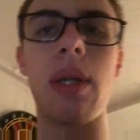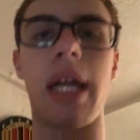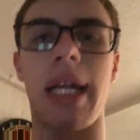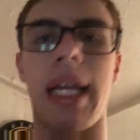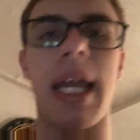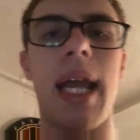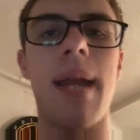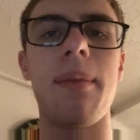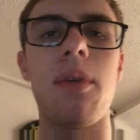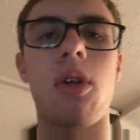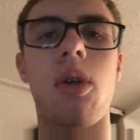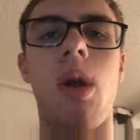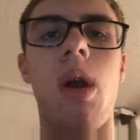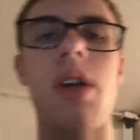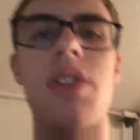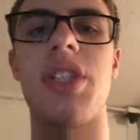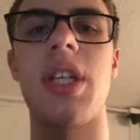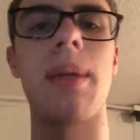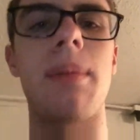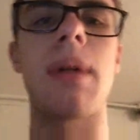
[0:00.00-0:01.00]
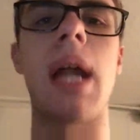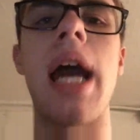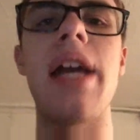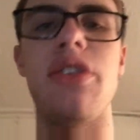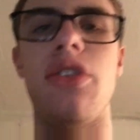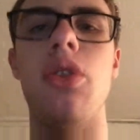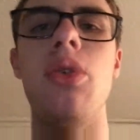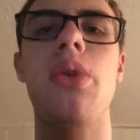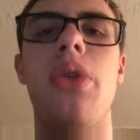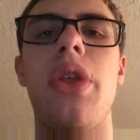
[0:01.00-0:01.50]
like Animal Crossing, but I
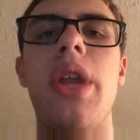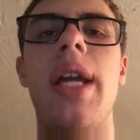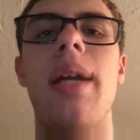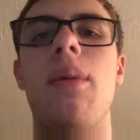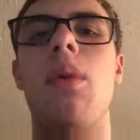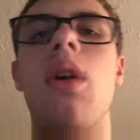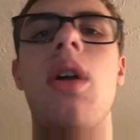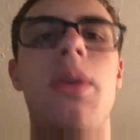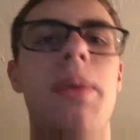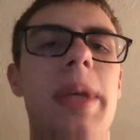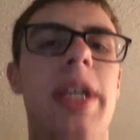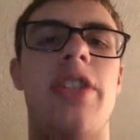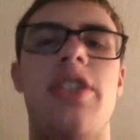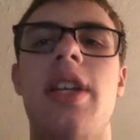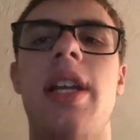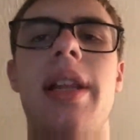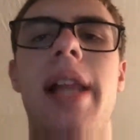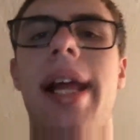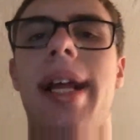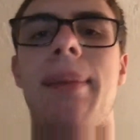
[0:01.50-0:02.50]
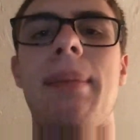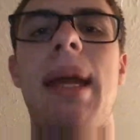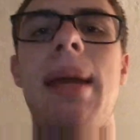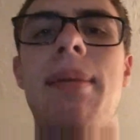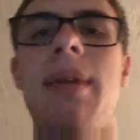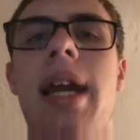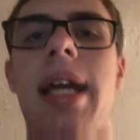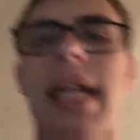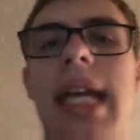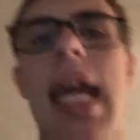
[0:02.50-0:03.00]
do think we'll at least see like
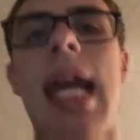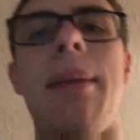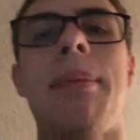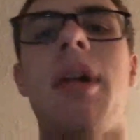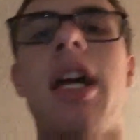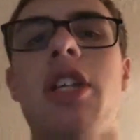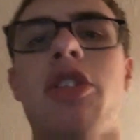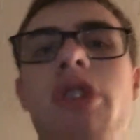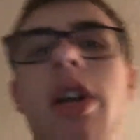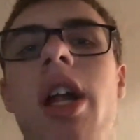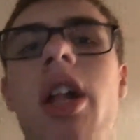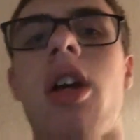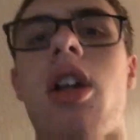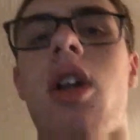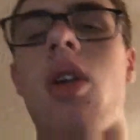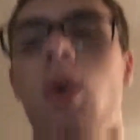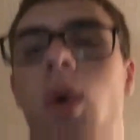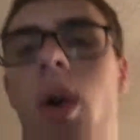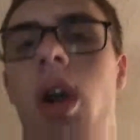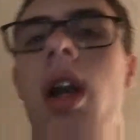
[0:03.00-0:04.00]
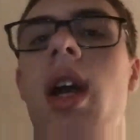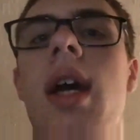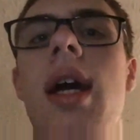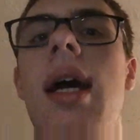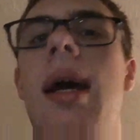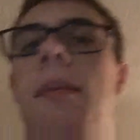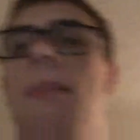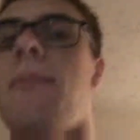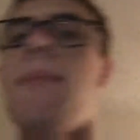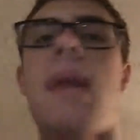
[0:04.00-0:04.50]
maybe a gameplay trailer or
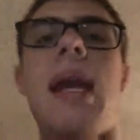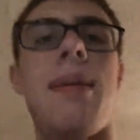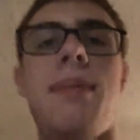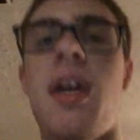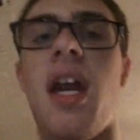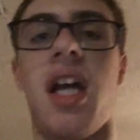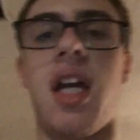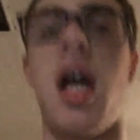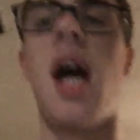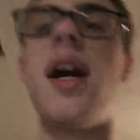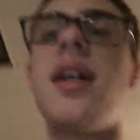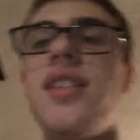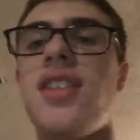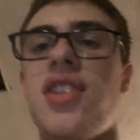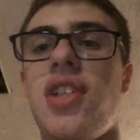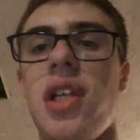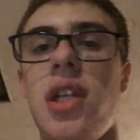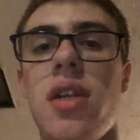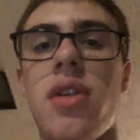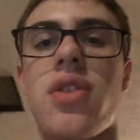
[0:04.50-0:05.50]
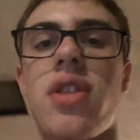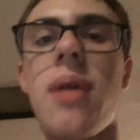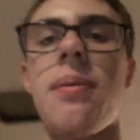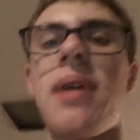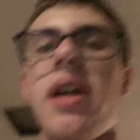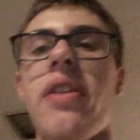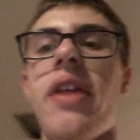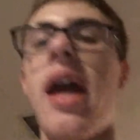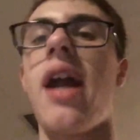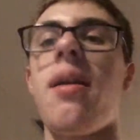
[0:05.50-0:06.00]
maybe a cutscene or something
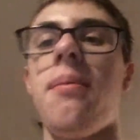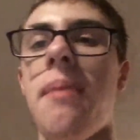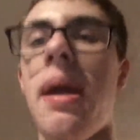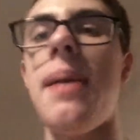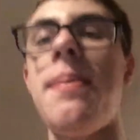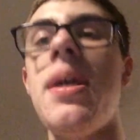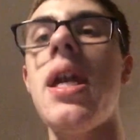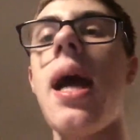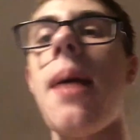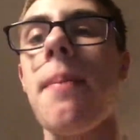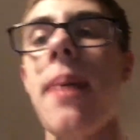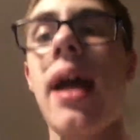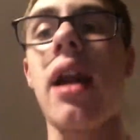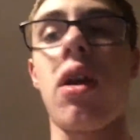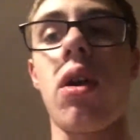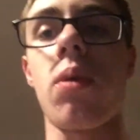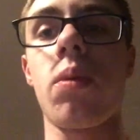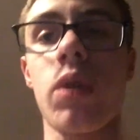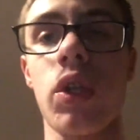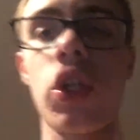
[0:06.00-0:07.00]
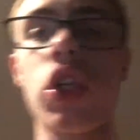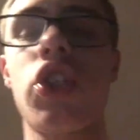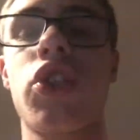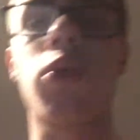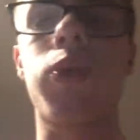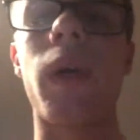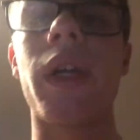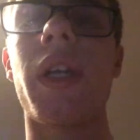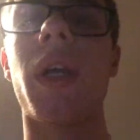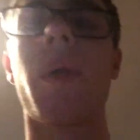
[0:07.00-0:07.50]
like that, maybe a better
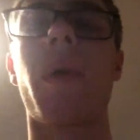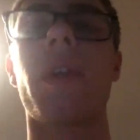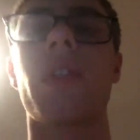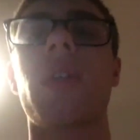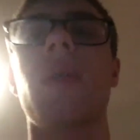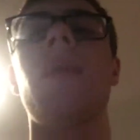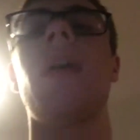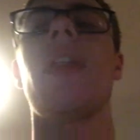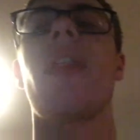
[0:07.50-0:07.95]
release window or something